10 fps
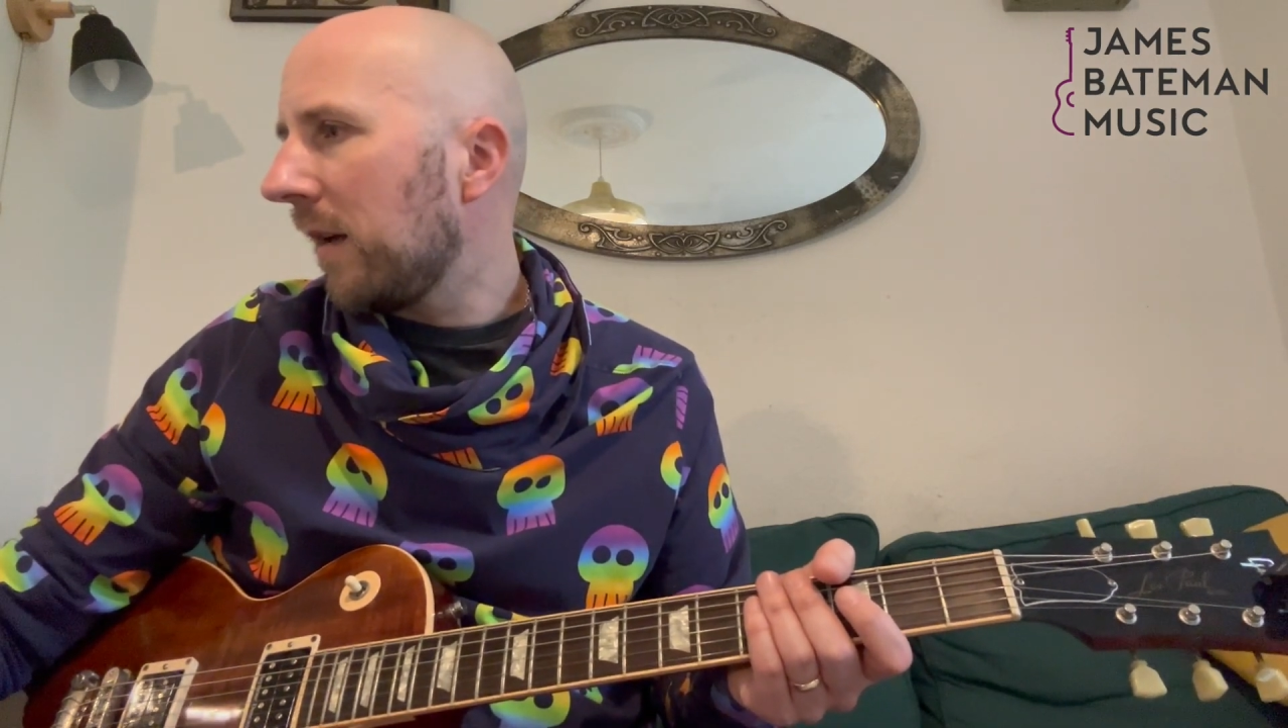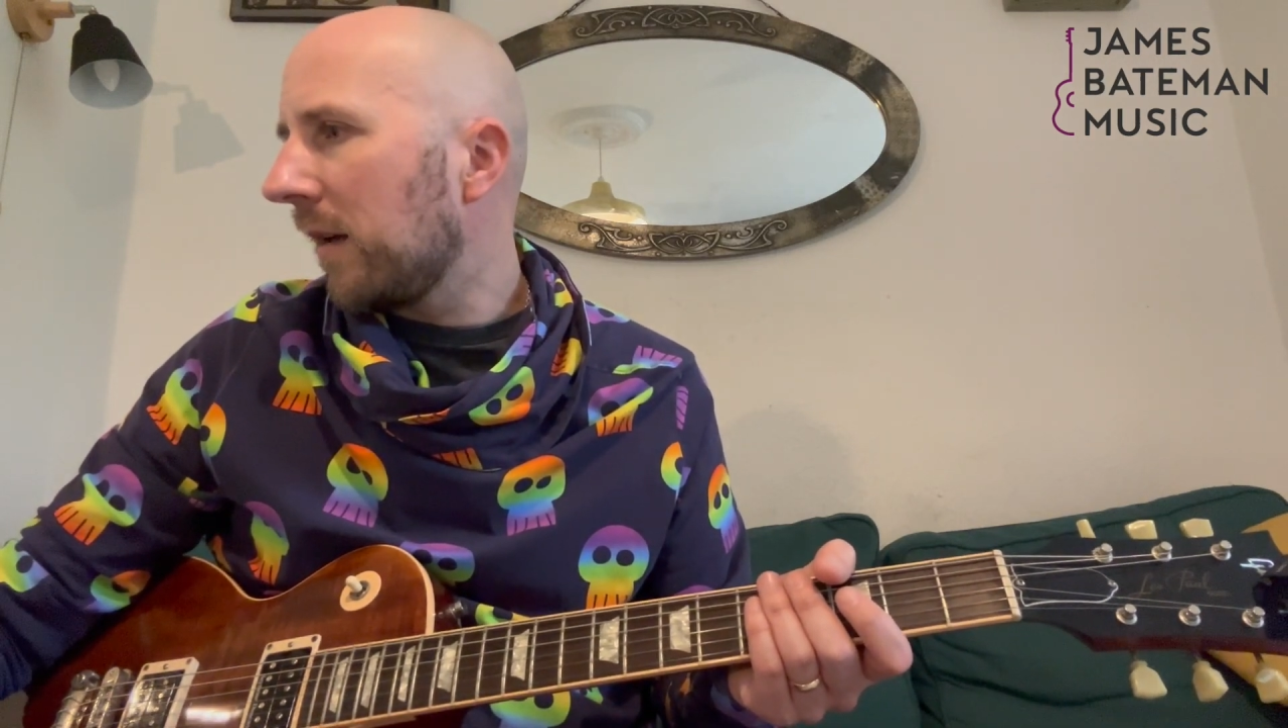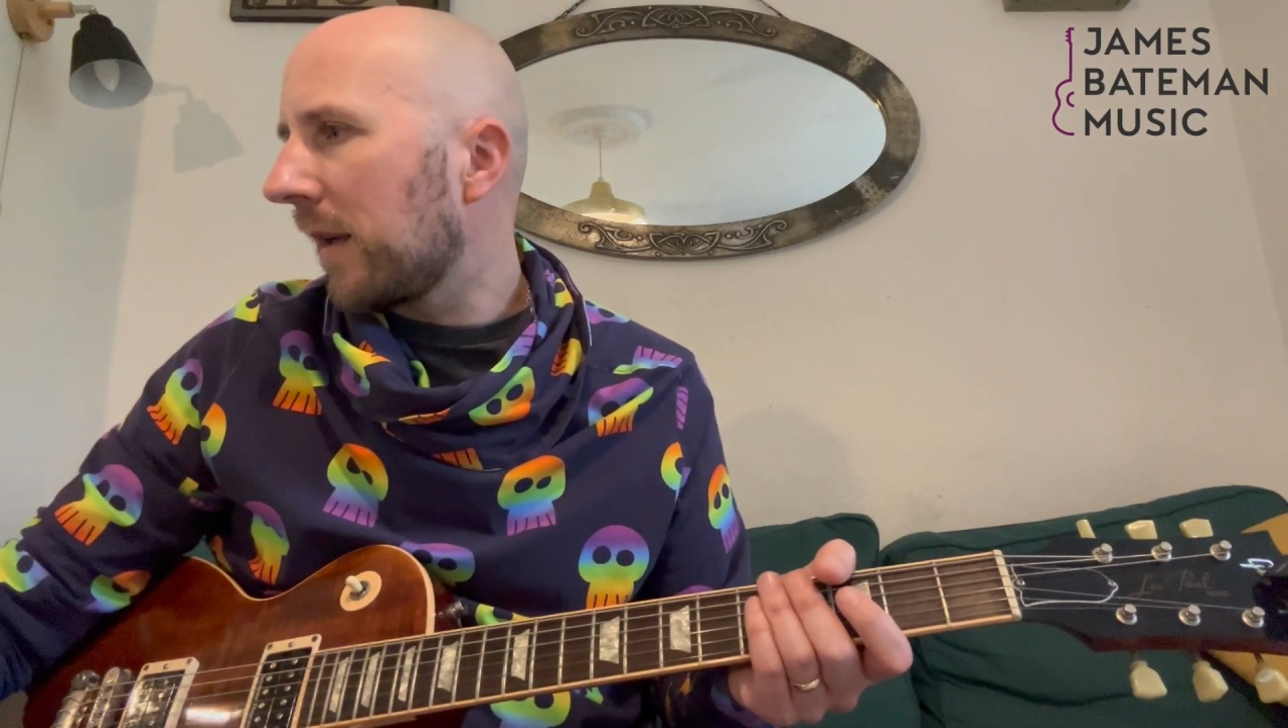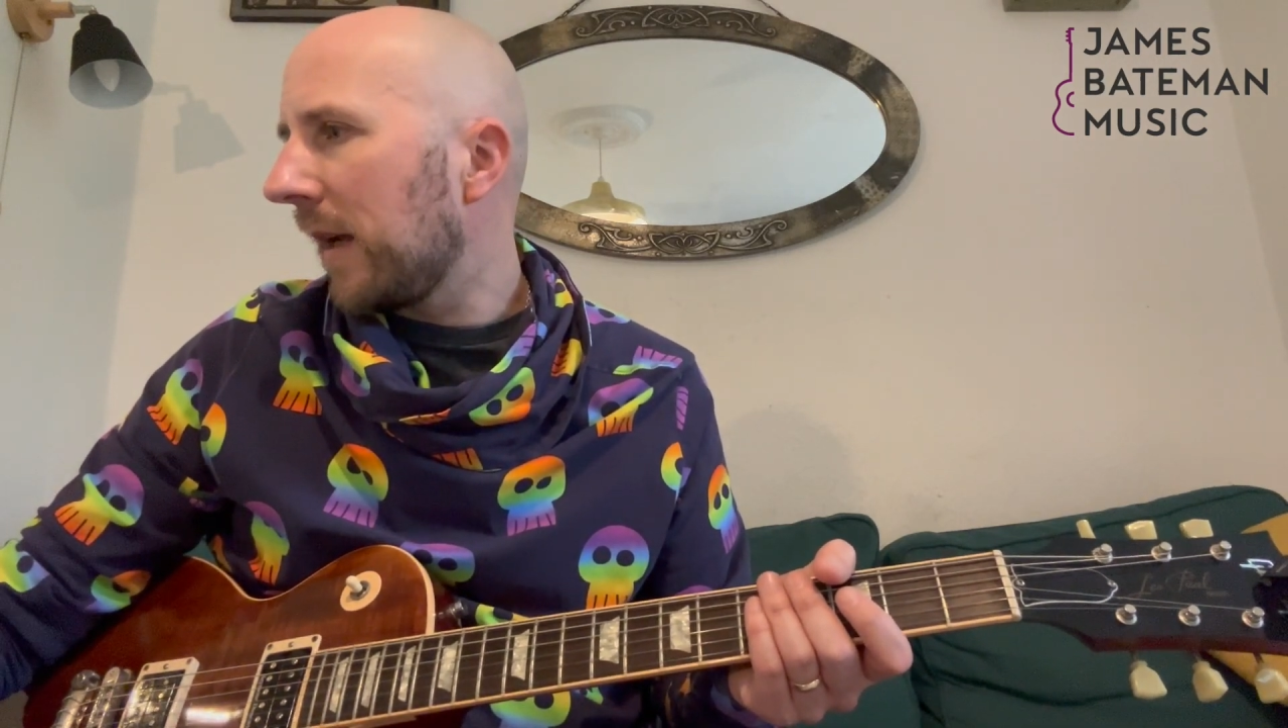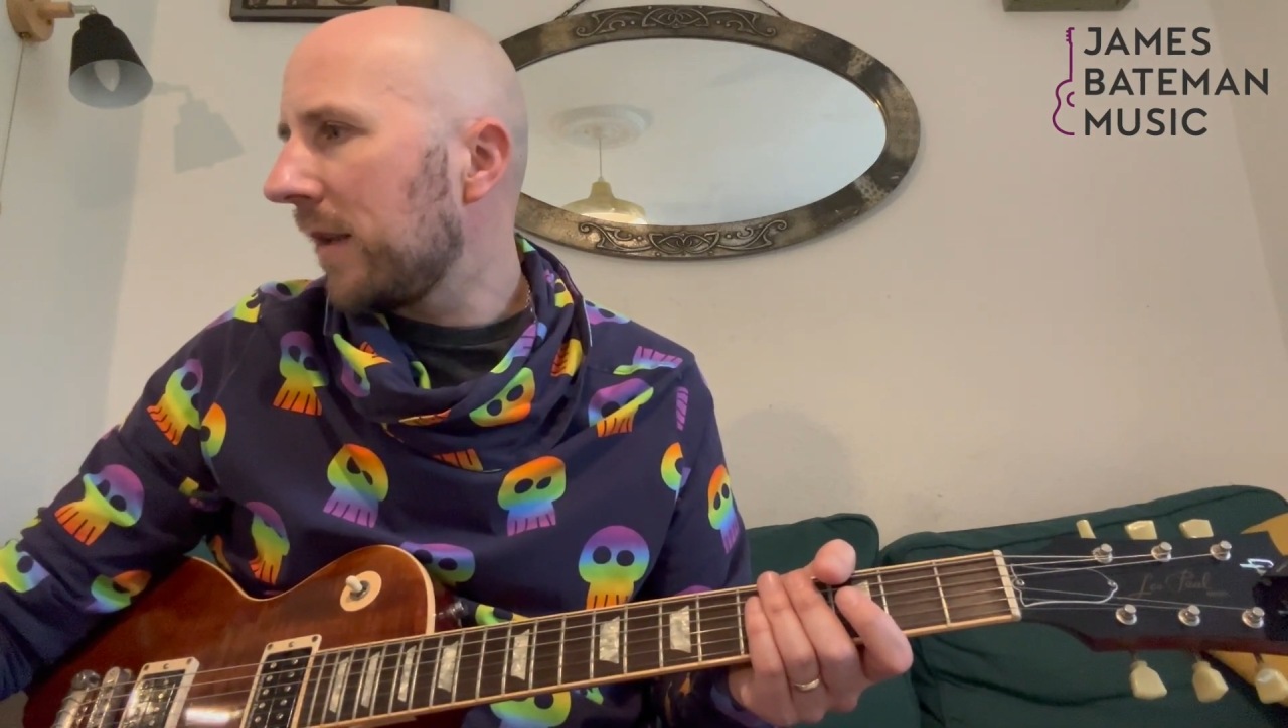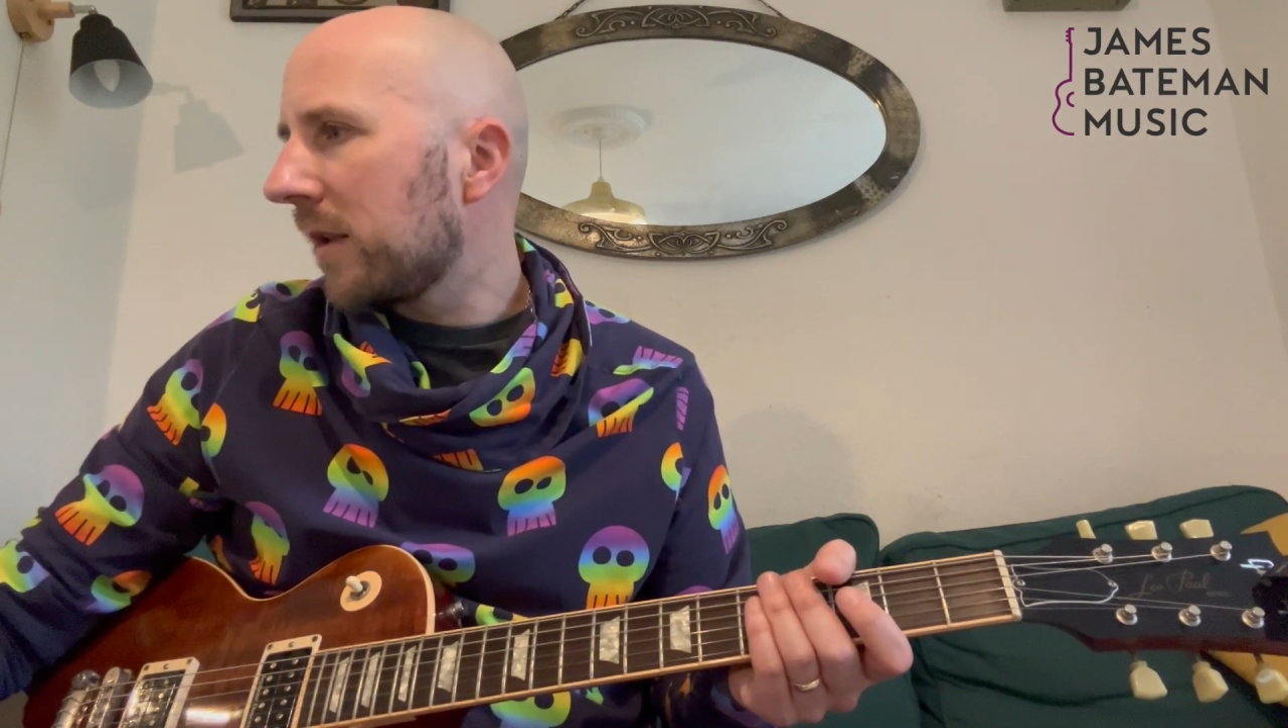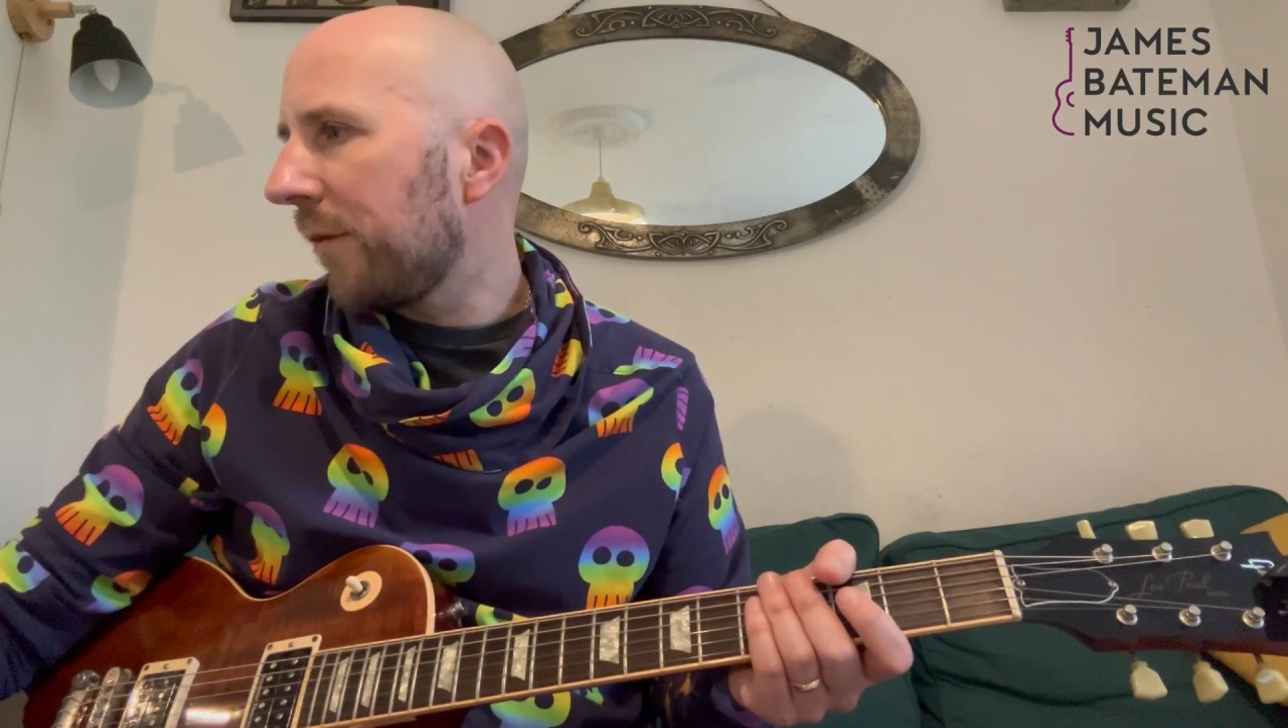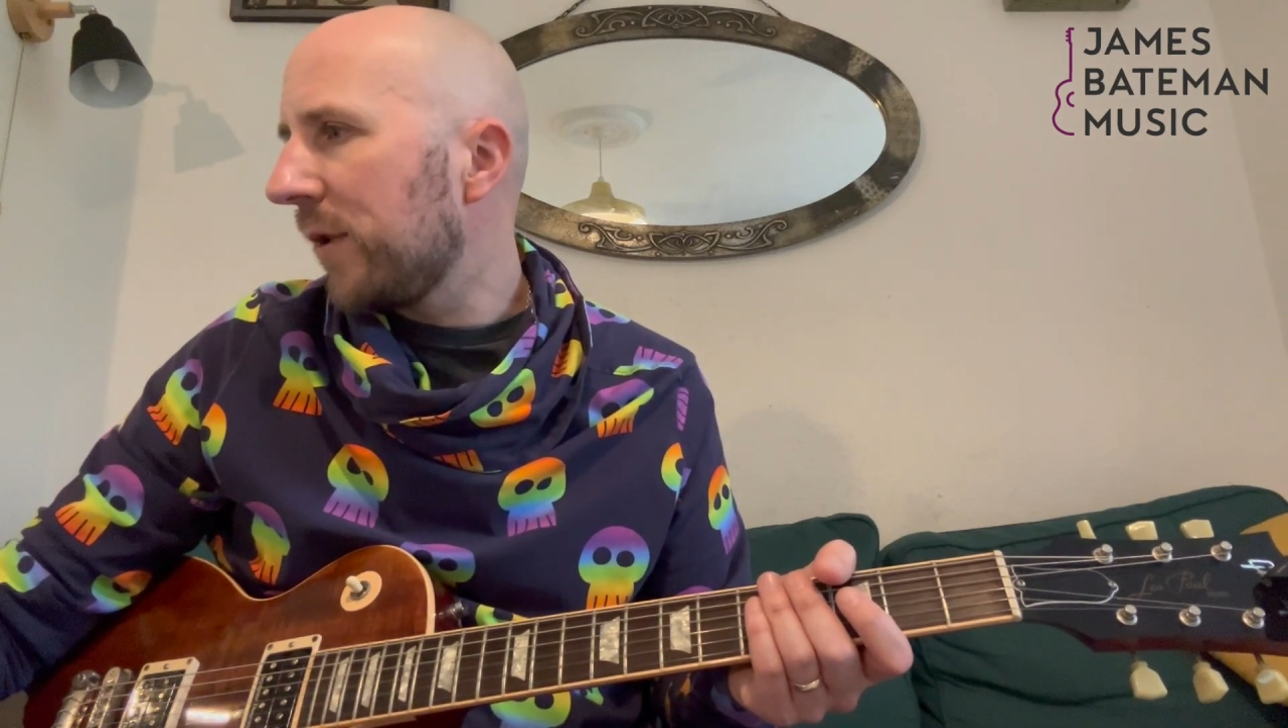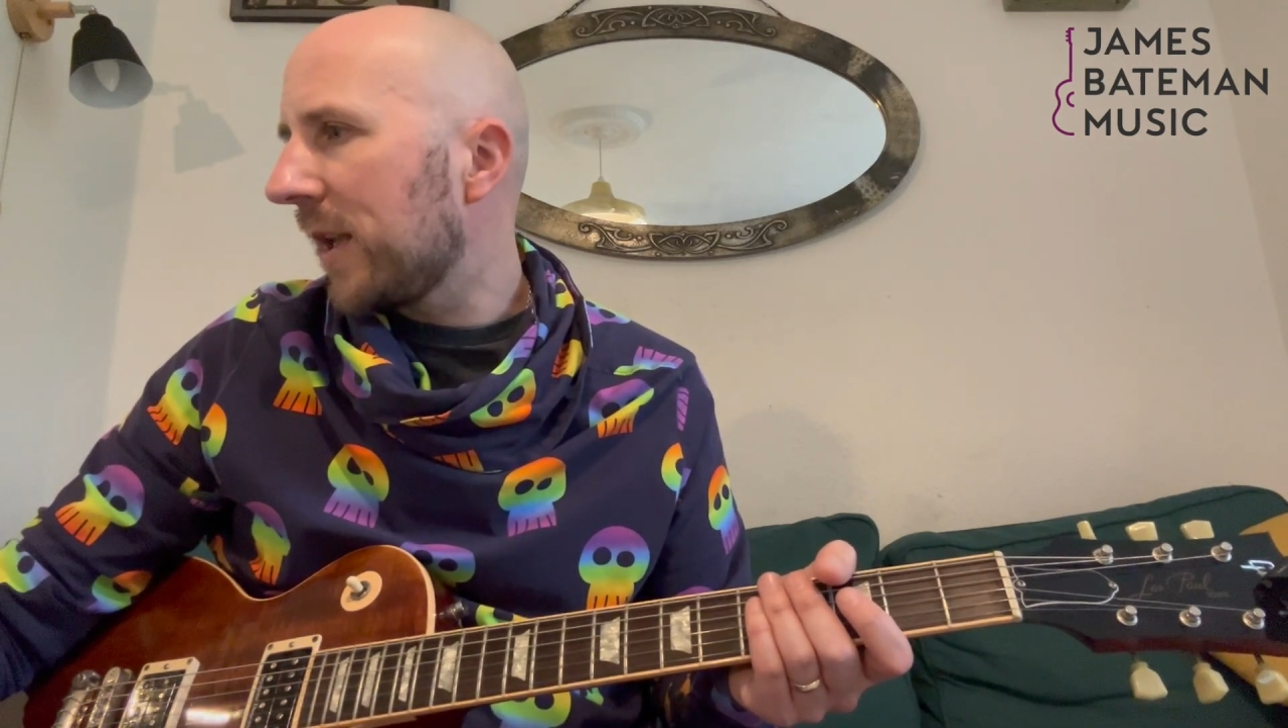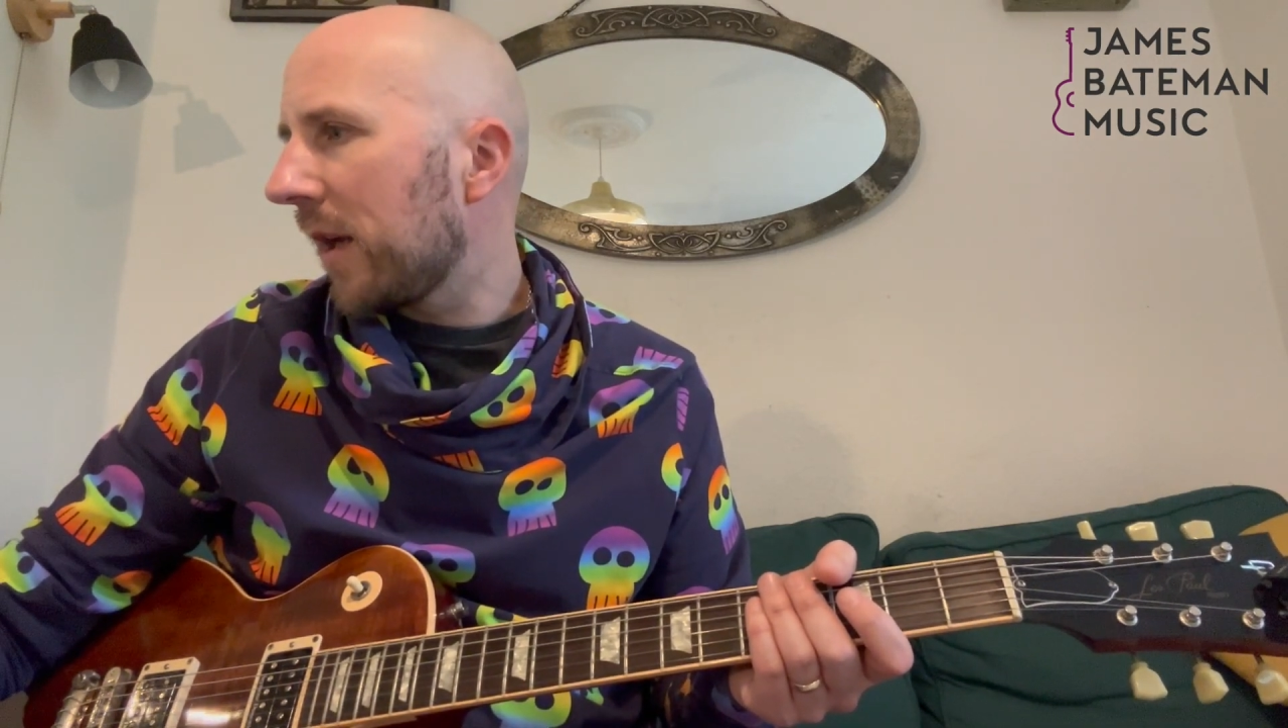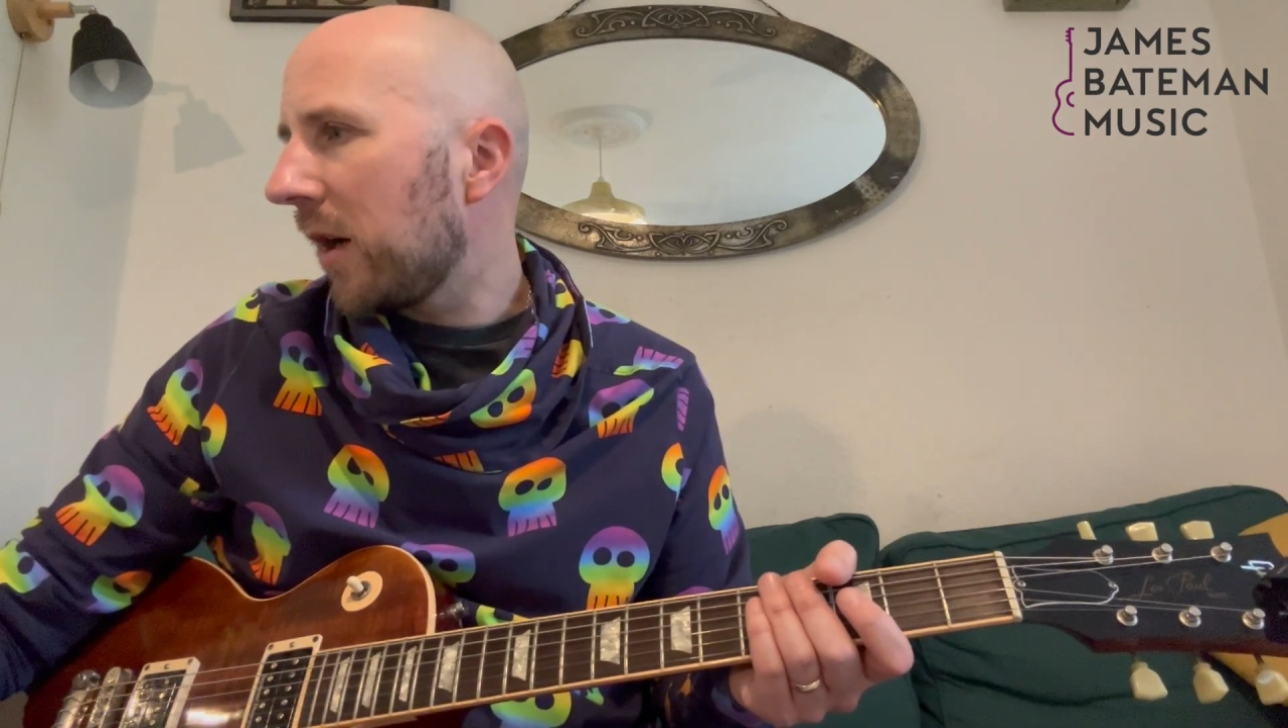Okay, so if we take